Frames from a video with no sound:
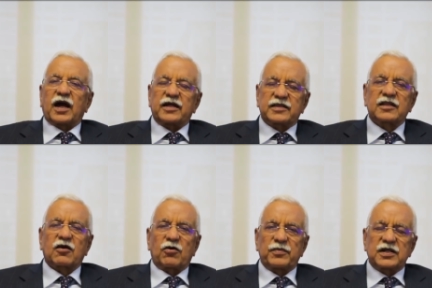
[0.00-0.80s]
I think
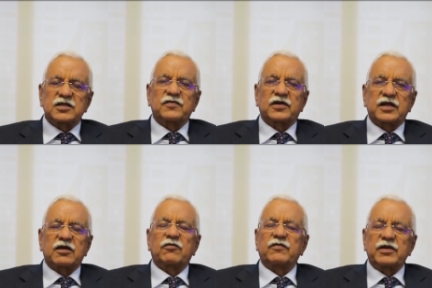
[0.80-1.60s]
the government is
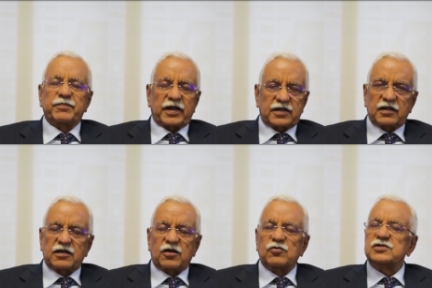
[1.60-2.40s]
working on very
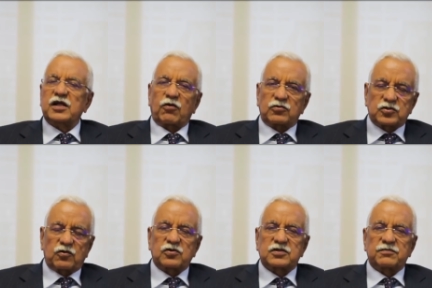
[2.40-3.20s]
practical grounds and also
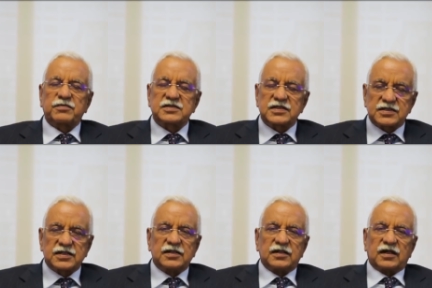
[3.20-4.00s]
long-term basis.
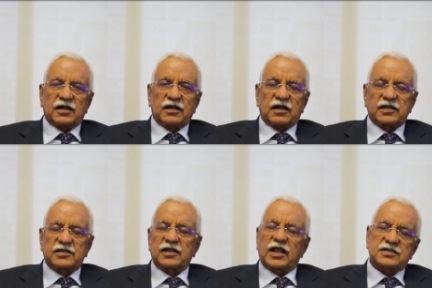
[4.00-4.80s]
I
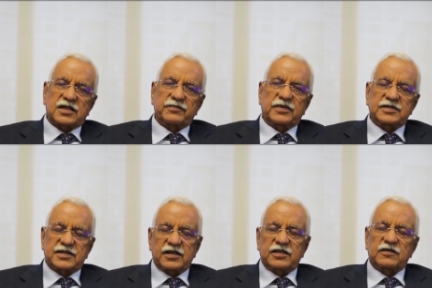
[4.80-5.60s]
think last time they
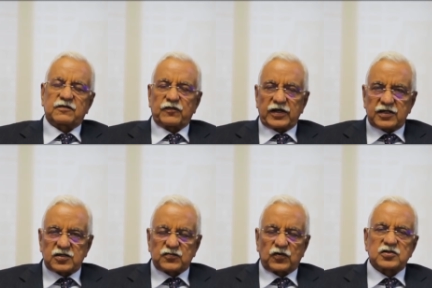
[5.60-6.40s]
said that five
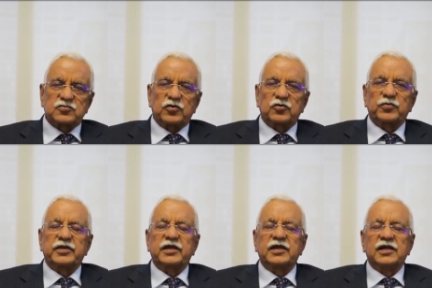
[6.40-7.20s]
years what is going to be
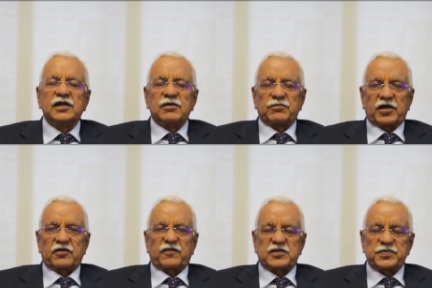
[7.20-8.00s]
the
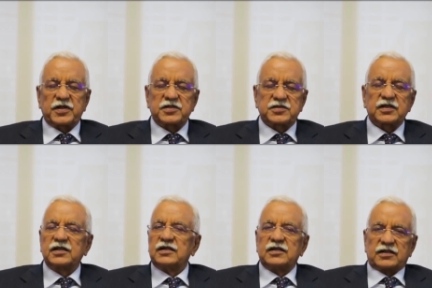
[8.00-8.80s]
plan of expenditure
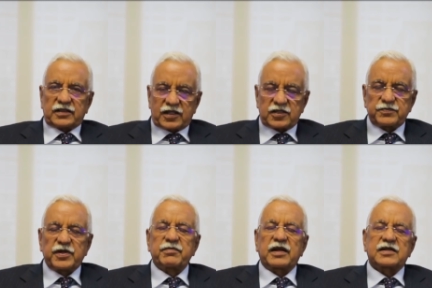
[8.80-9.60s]
that is
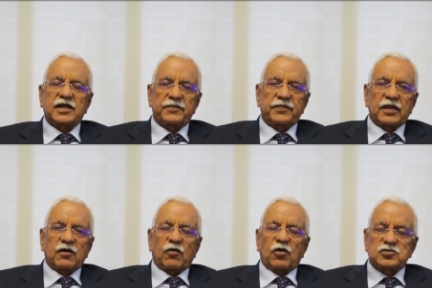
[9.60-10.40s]
being maintained.
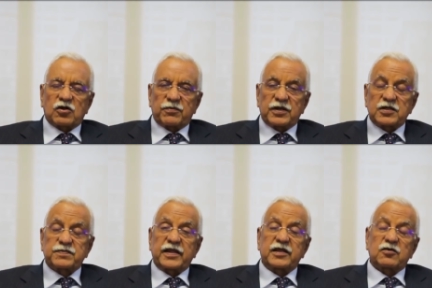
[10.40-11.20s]
Also, government is
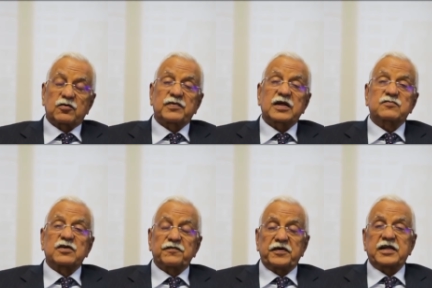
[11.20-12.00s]
planning of next
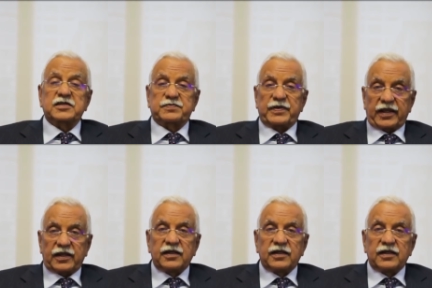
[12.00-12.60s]
25 years plan.